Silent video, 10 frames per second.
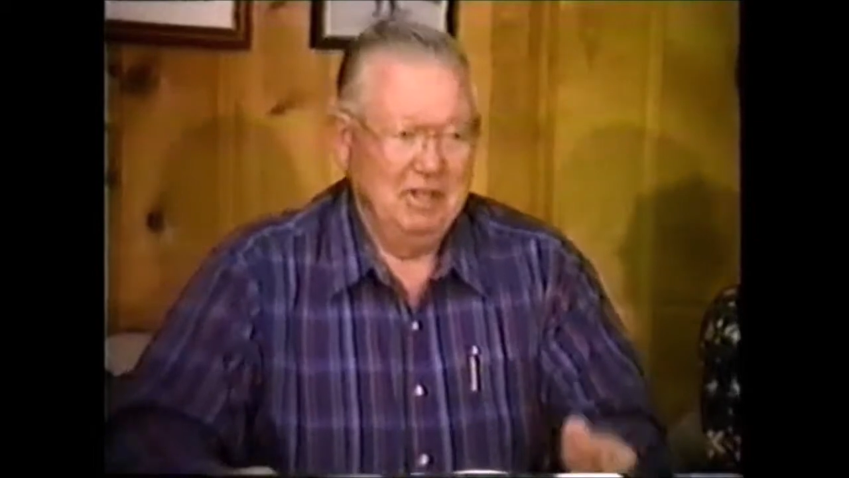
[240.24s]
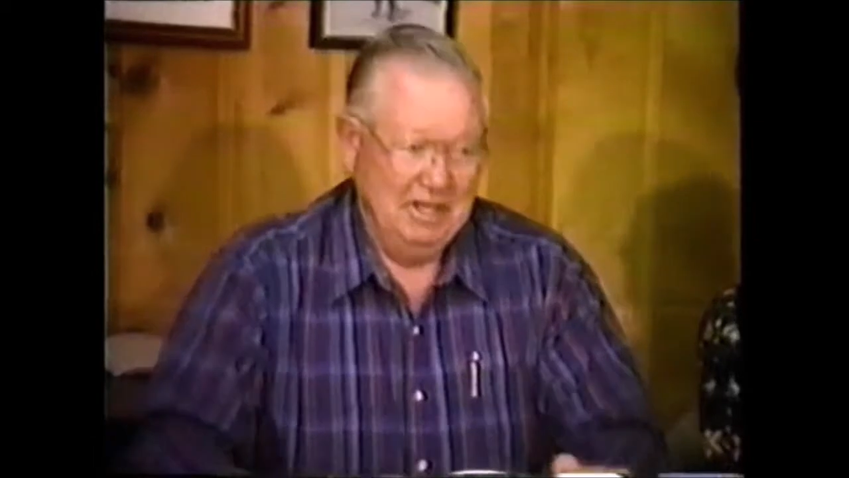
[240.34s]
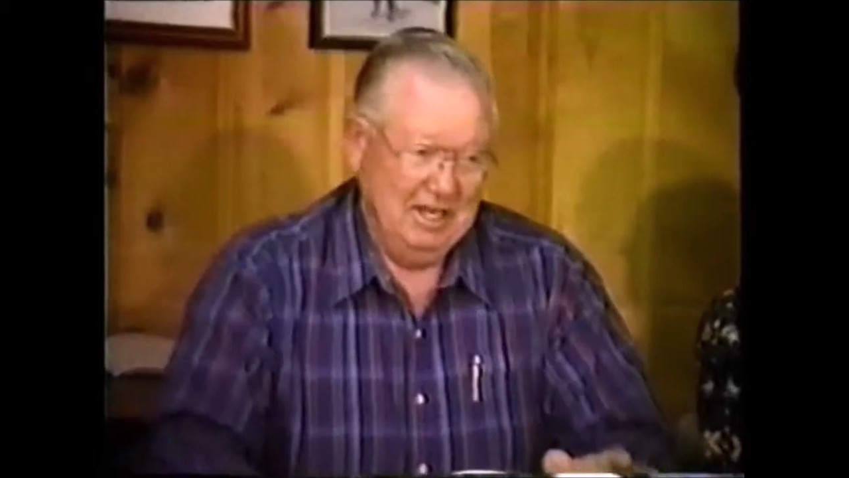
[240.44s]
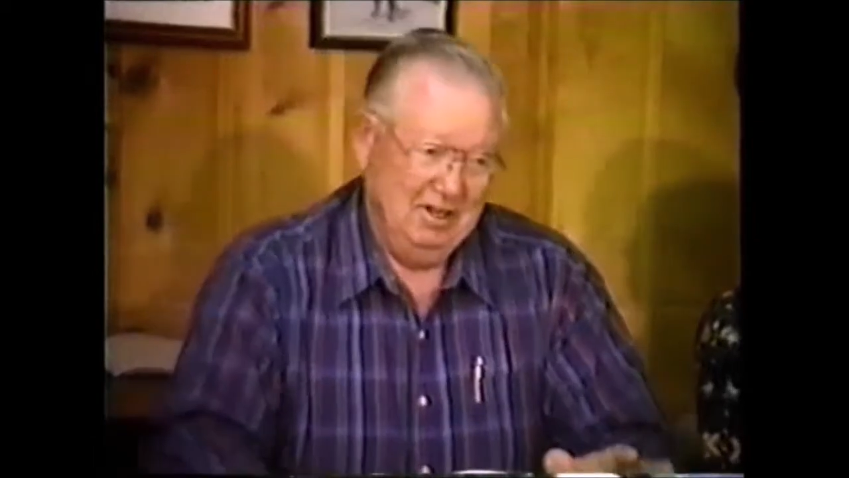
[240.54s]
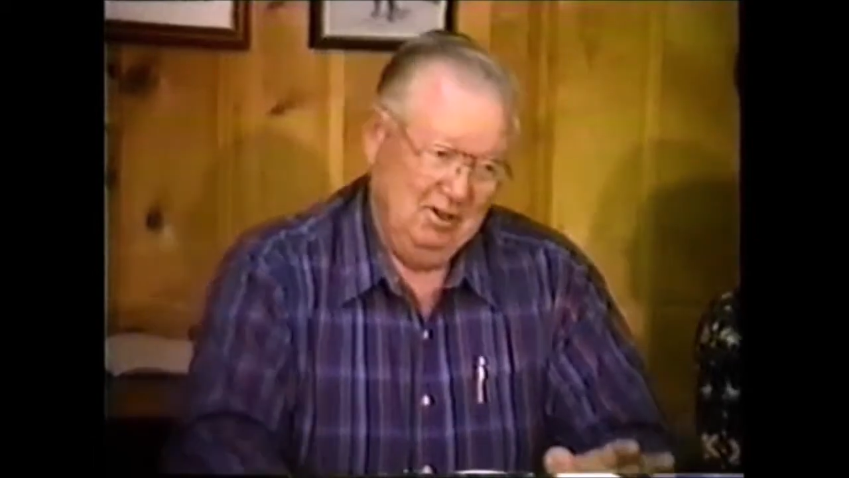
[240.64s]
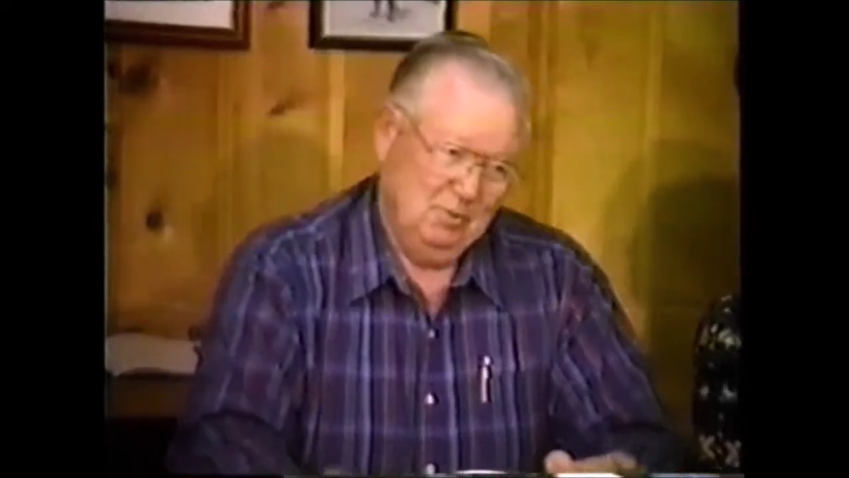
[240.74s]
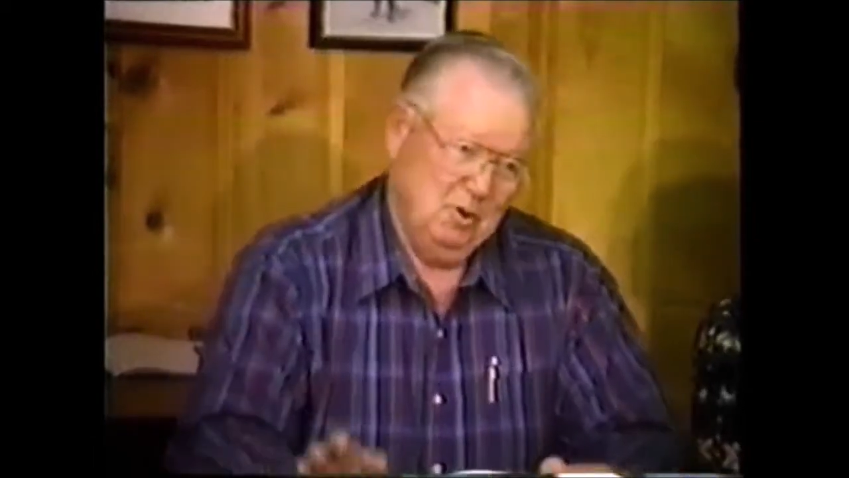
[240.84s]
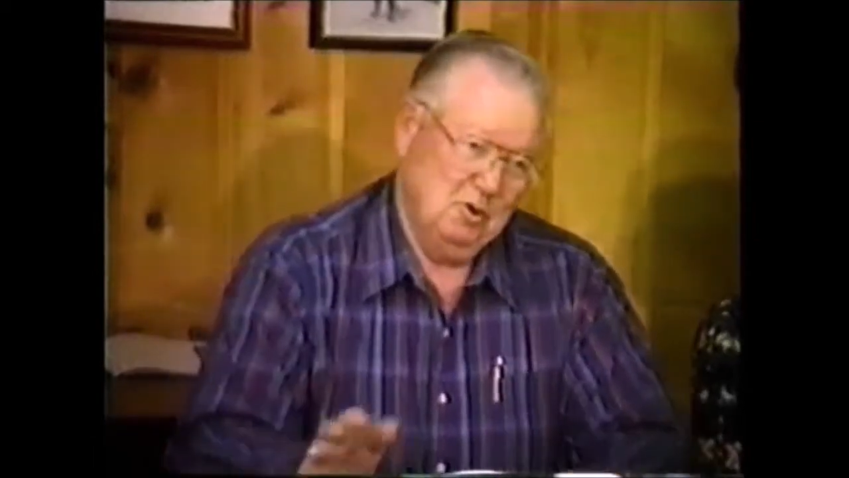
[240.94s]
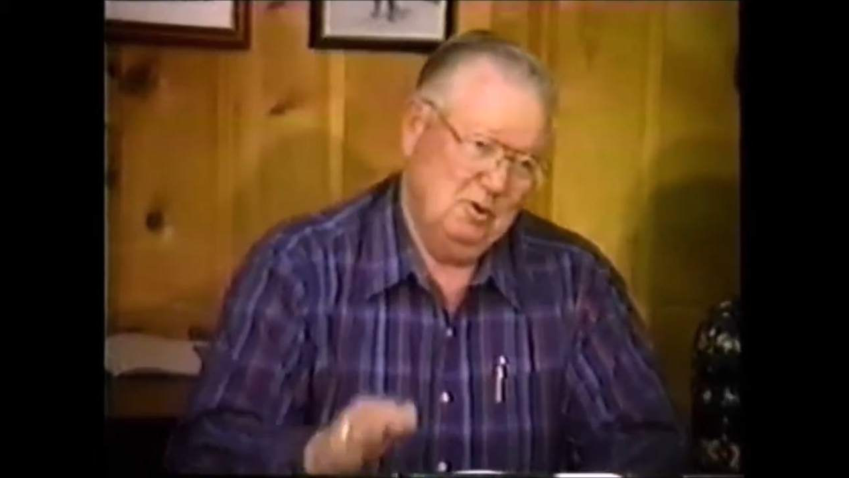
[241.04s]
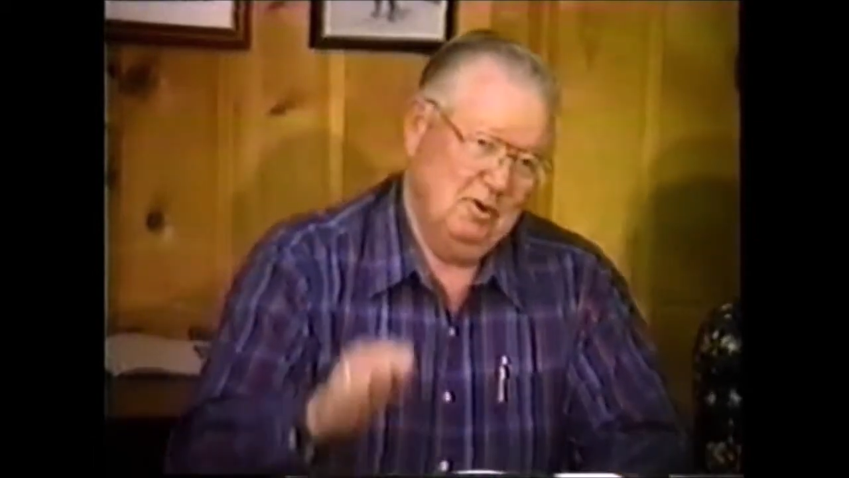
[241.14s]
But then you're
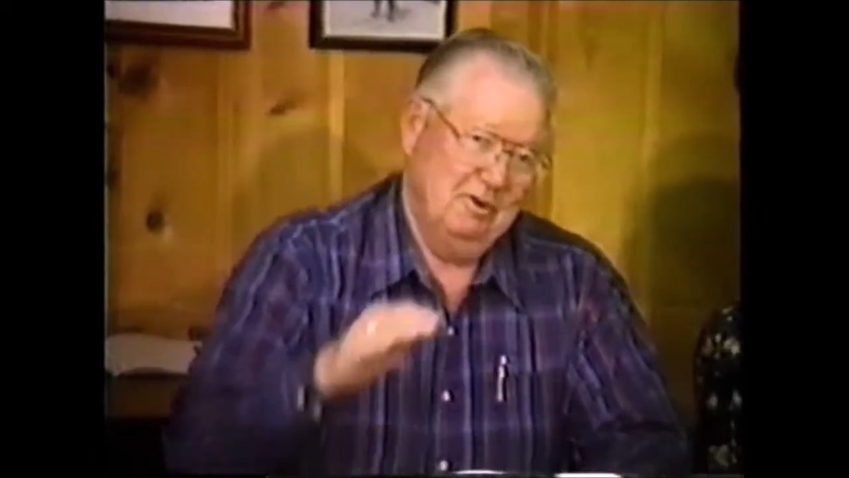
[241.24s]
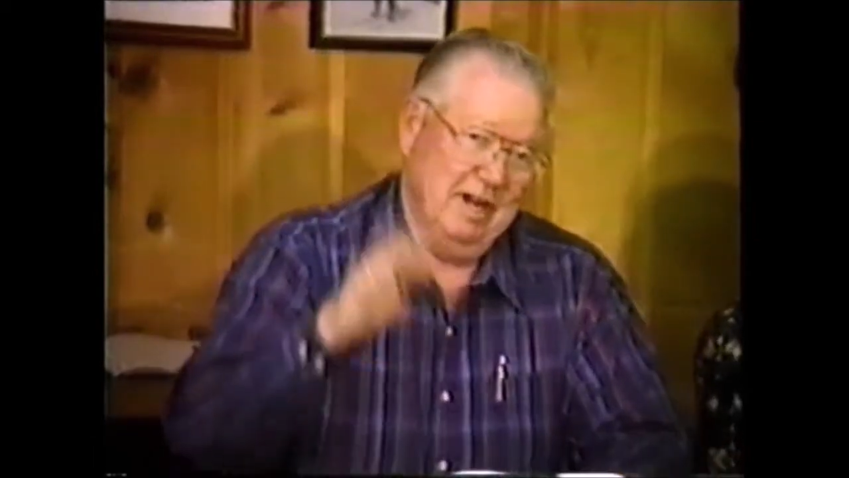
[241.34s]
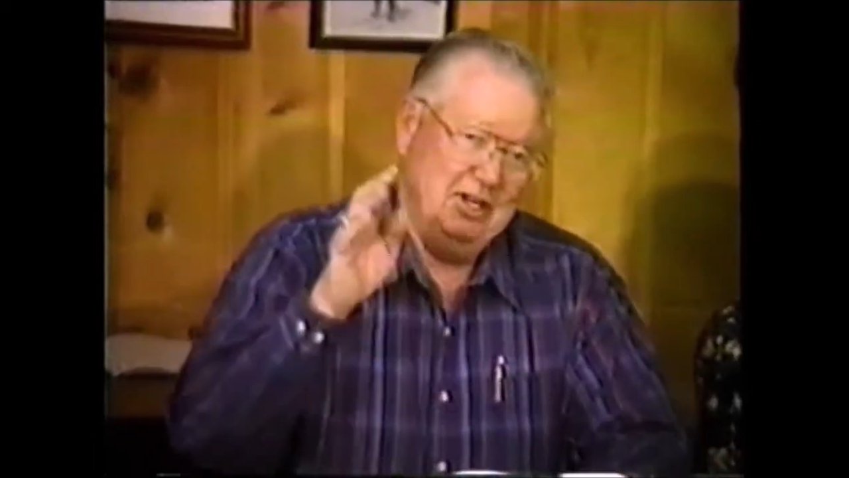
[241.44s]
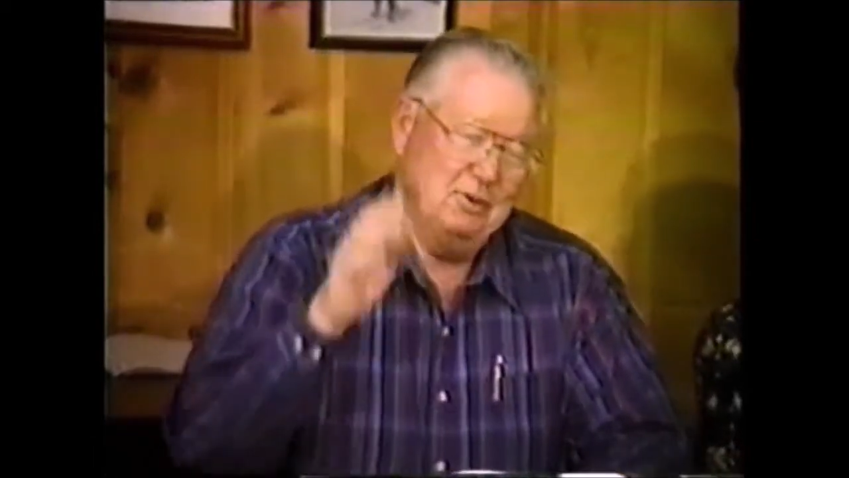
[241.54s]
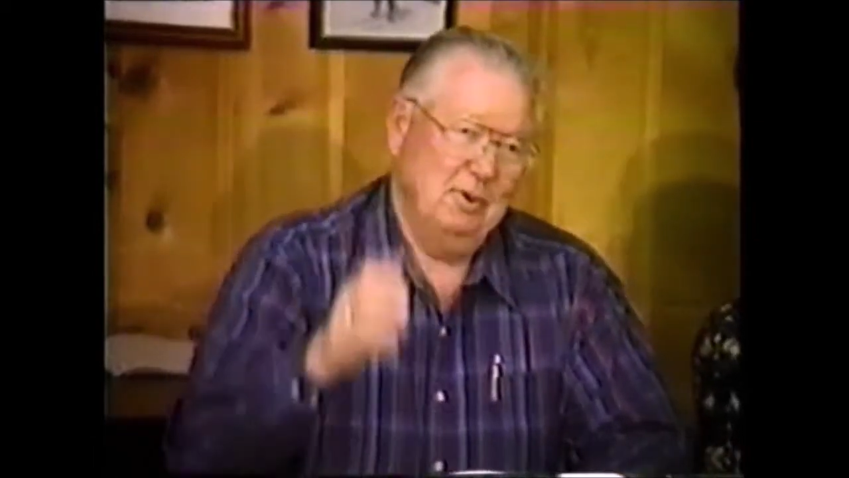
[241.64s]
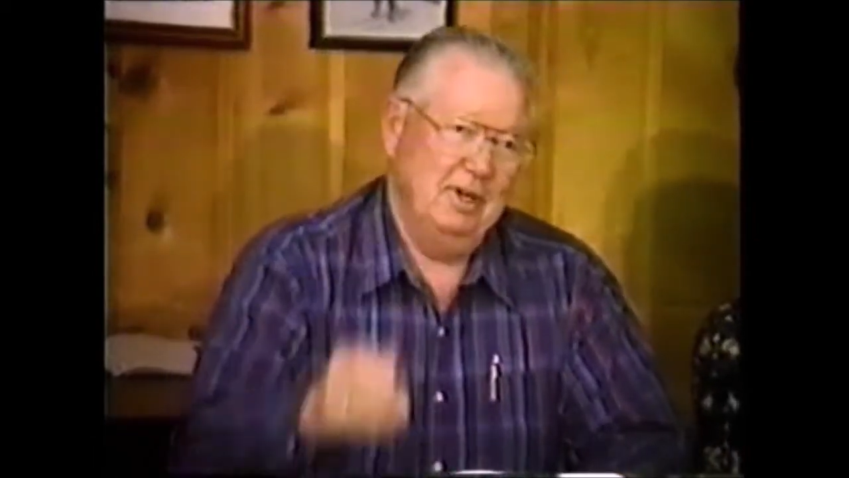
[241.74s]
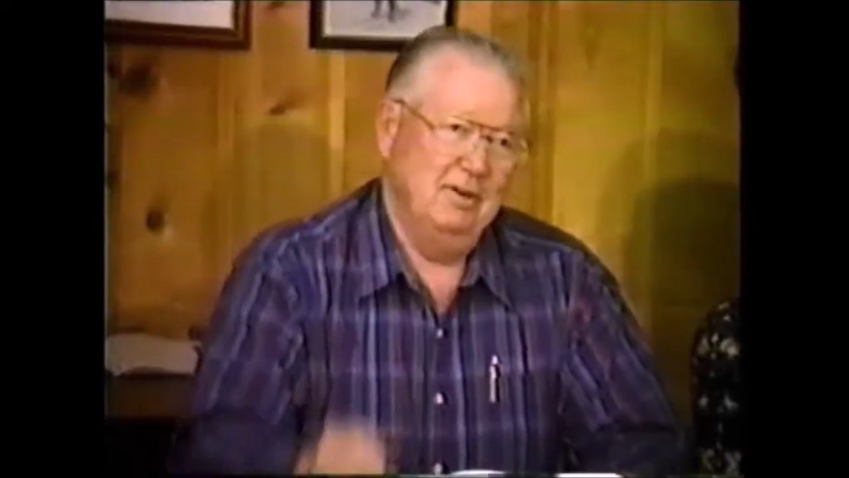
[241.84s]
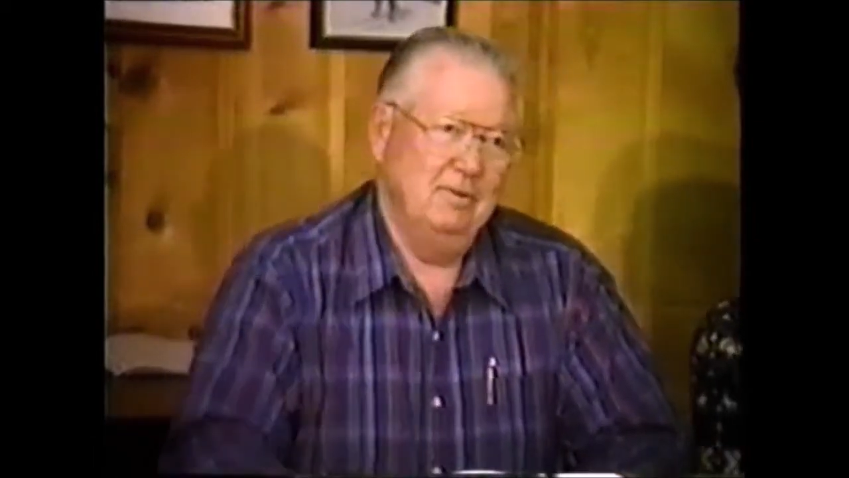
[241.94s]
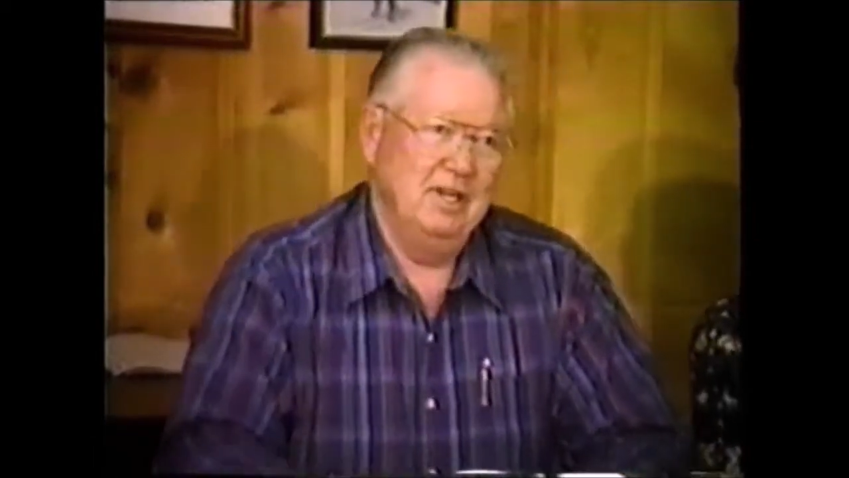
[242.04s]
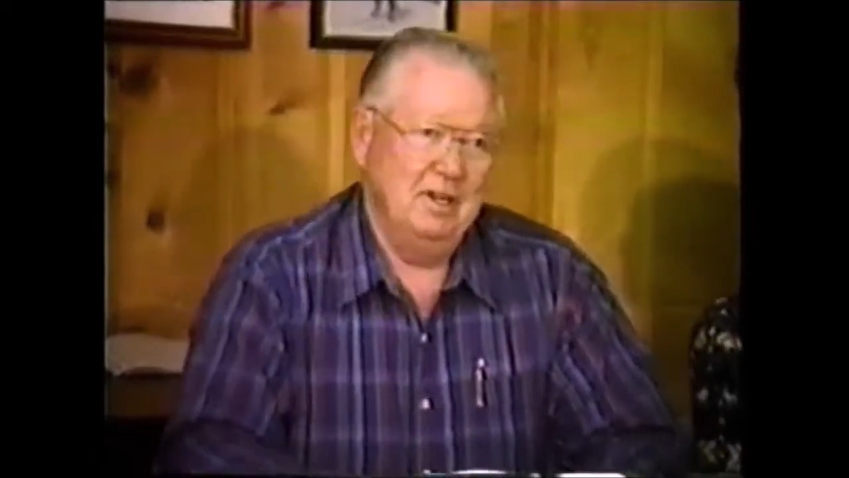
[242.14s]
supposed to graduate
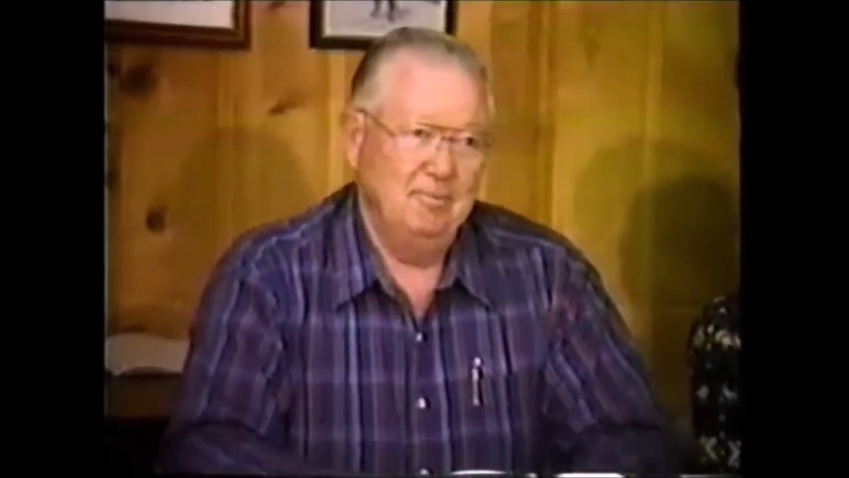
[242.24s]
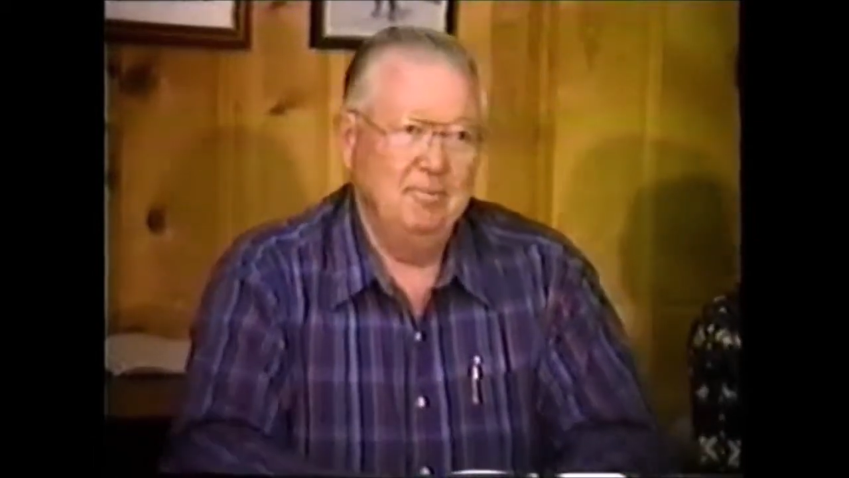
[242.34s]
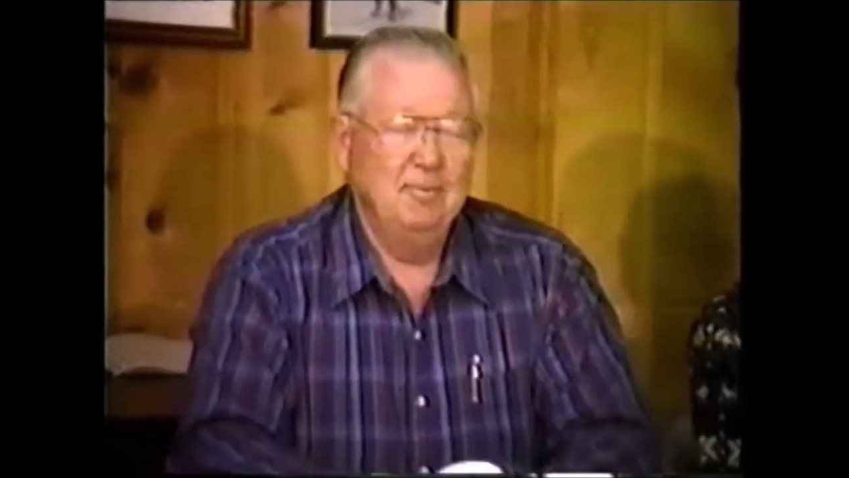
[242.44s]
on up.